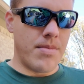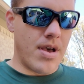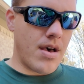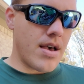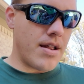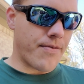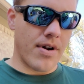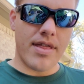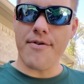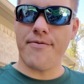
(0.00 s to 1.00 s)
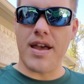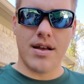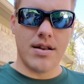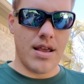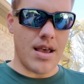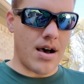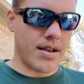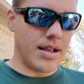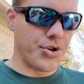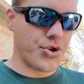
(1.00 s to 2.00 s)
uh, in front of that fan,
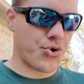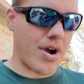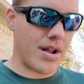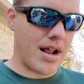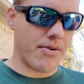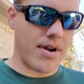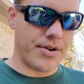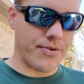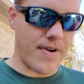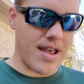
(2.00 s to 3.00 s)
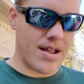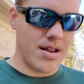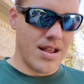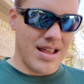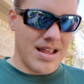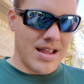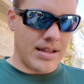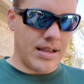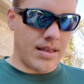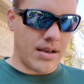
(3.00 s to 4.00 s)
uh, get your shroud down around your fan,
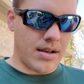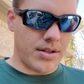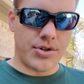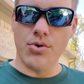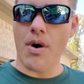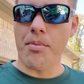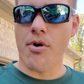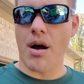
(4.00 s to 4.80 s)
get the, the two rubber